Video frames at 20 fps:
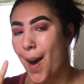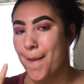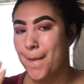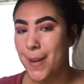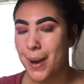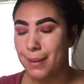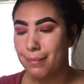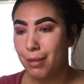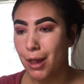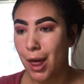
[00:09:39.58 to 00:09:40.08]

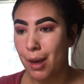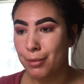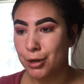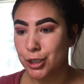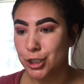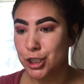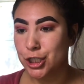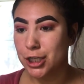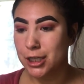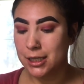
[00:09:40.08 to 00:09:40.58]
my
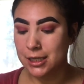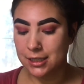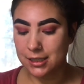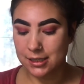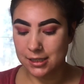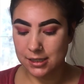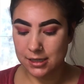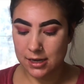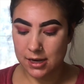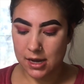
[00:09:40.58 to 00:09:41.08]

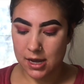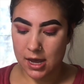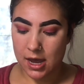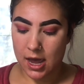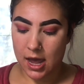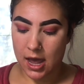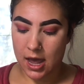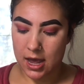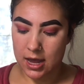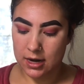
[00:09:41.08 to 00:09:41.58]
blemishes.
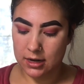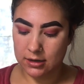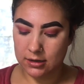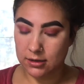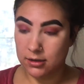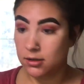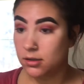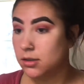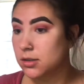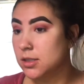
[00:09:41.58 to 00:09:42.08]

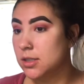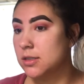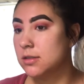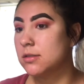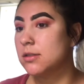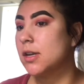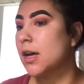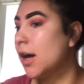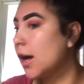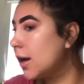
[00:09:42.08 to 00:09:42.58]
And
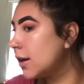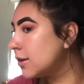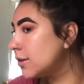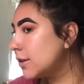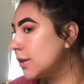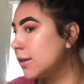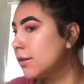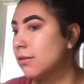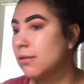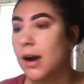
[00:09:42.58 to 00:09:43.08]
since, I don't
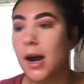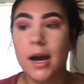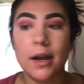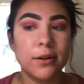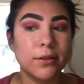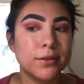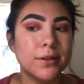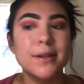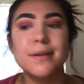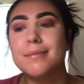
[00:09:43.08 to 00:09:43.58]
know, I
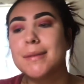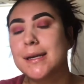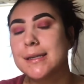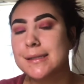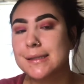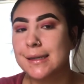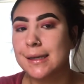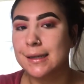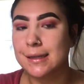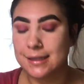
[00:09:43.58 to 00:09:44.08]
don't think my
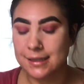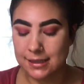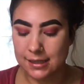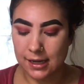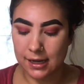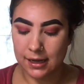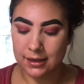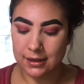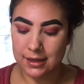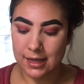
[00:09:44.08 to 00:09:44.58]
skin is
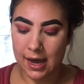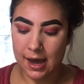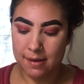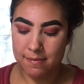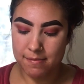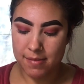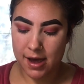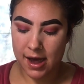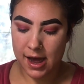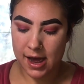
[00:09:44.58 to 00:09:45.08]
like
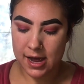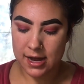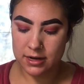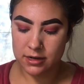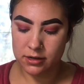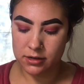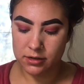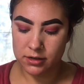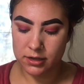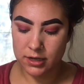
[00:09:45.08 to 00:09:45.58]
that bad,
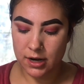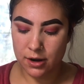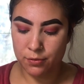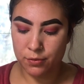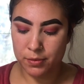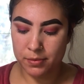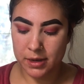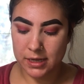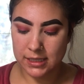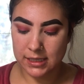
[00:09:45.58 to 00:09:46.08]
and
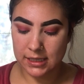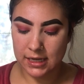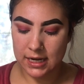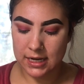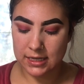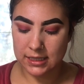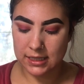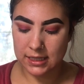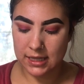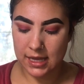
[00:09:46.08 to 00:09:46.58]
when my
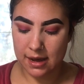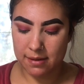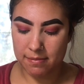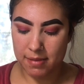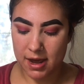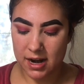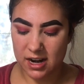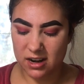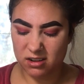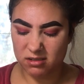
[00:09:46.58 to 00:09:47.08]
skin isn't that
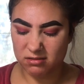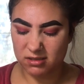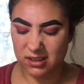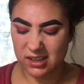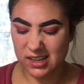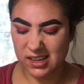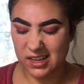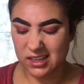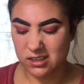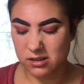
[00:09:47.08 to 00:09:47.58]
bad, I don't
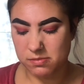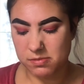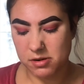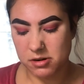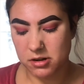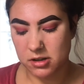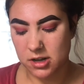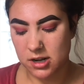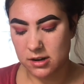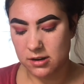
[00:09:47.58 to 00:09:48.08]
really like to
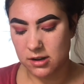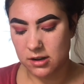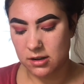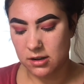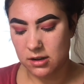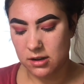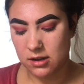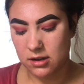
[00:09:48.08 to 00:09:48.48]
put a lot of